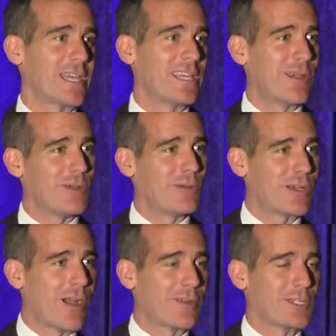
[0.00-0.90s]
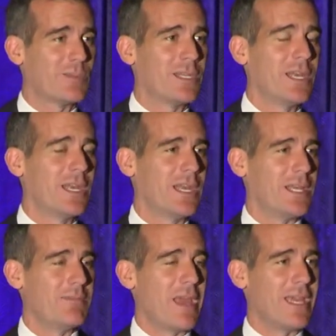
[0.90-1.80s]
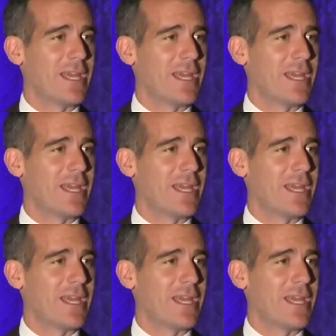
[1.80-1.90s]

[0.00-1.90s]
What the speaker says: I can go to a congressman in Maine,